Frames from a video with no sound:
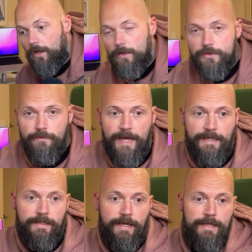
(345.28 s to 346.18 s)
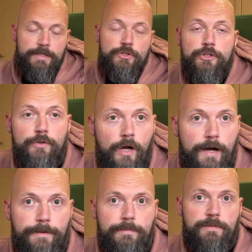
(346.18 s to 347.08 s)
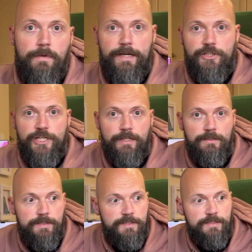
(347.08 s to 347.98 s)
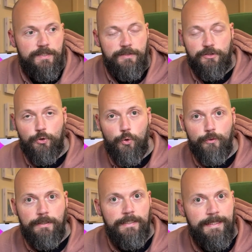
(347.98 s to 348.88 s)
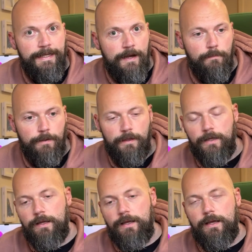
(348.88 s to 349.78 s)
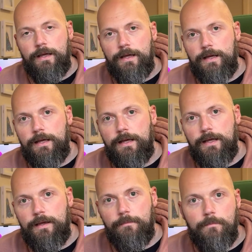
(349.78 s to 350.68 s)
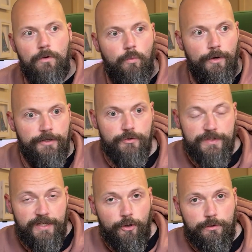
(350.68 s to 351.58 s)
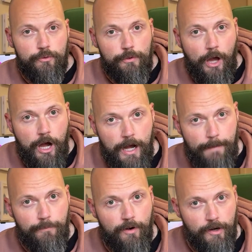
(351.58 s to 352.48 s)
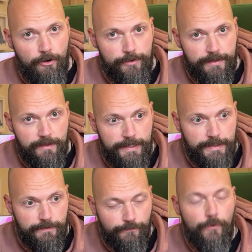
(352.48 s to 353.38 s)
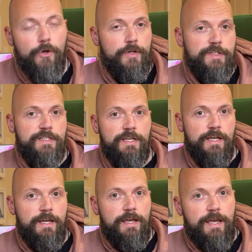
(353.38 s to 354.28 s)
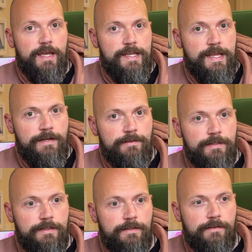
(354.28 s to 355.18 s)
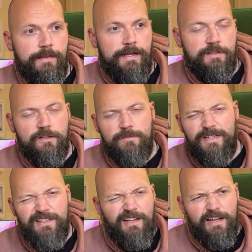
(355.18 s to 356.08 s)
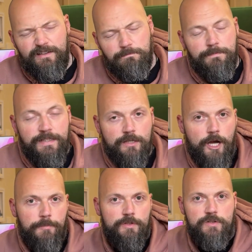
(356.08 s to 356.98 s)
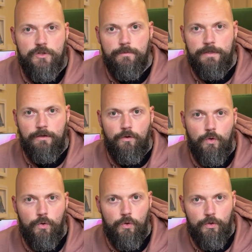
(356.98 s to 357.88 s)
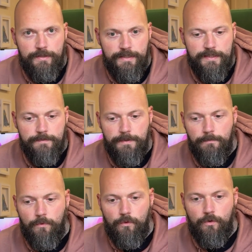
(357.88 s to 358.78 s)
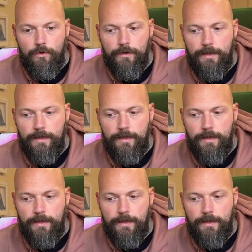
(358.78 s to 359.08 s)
So I've added a new item to my checklist called cleanup. What I do is I go through all the high priority things first, and anything that's going to be like a bit time consuming or needs a bit more